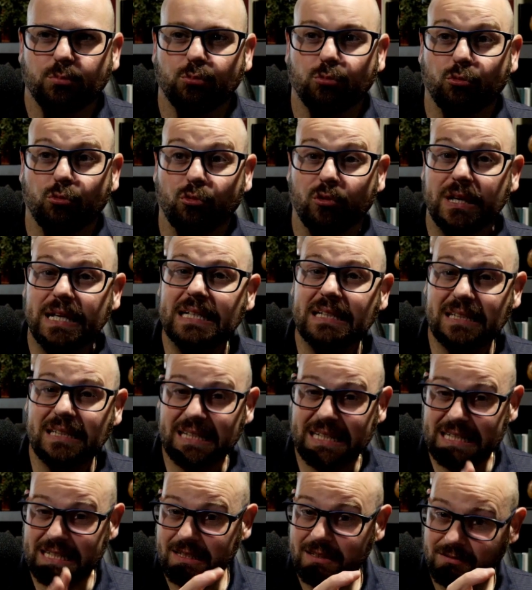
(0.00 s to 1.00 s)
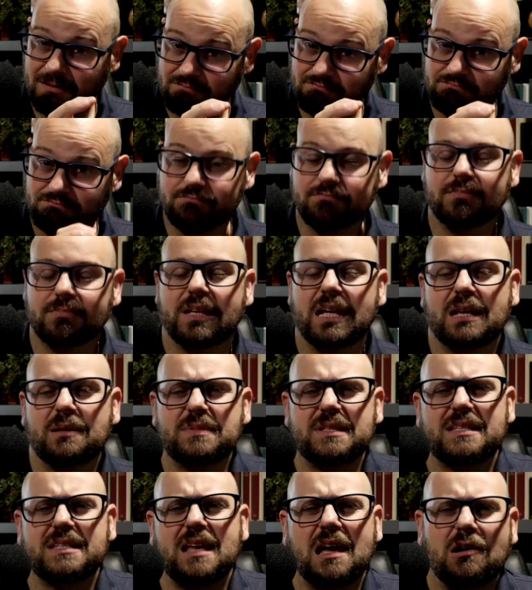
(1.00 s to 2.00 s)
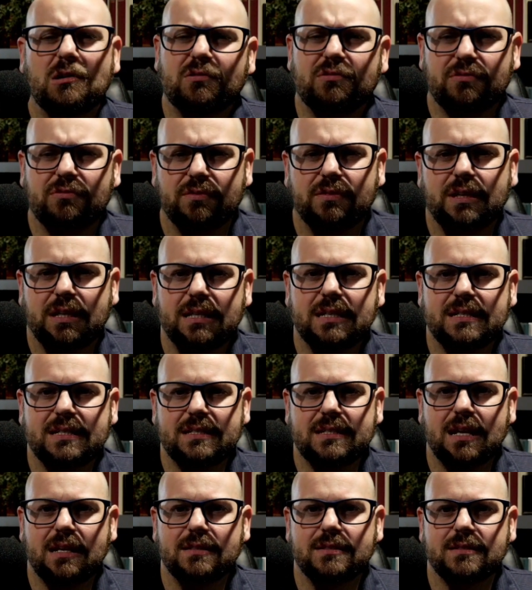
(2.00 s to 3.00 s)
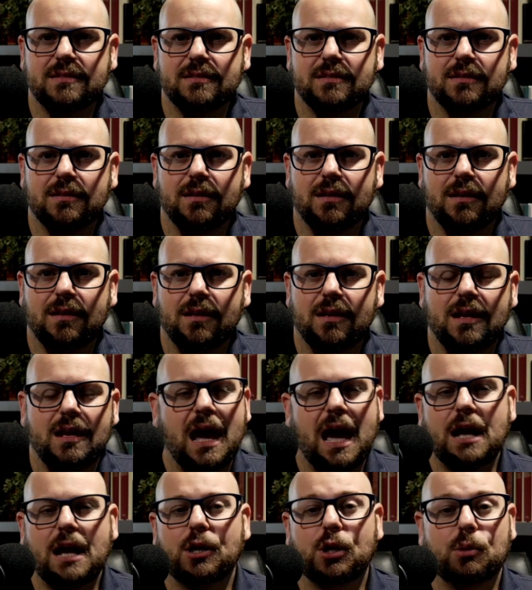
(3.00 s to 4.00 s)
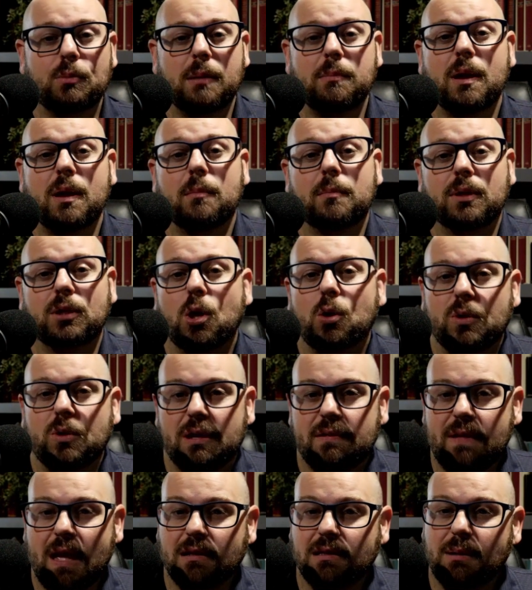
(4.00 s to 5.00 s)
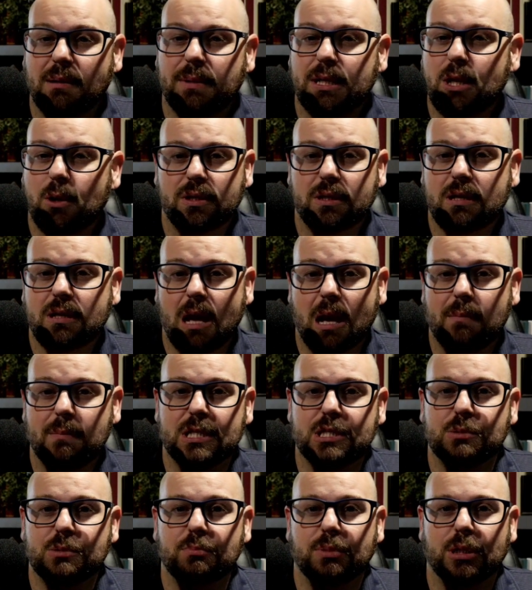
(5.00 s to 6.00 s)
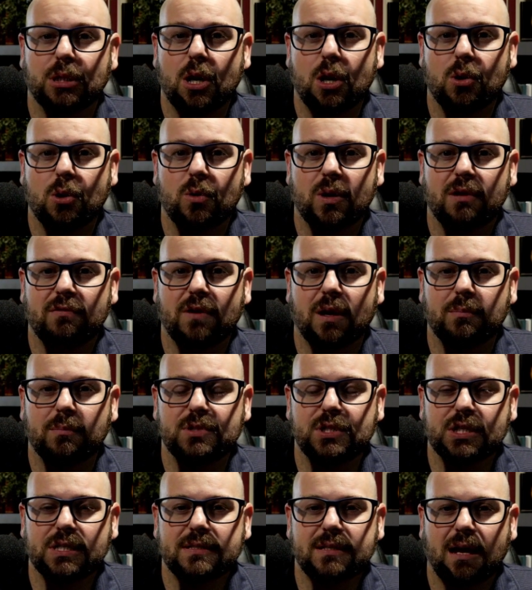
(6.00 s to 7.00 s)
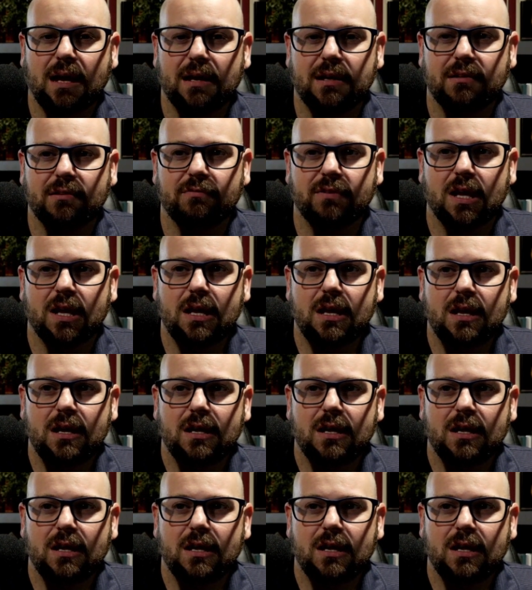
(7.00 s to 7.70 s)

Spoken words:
really himself, in a sense. I don't know, maybe I'm alone in that. Let me know in the comments below if I'm just kind of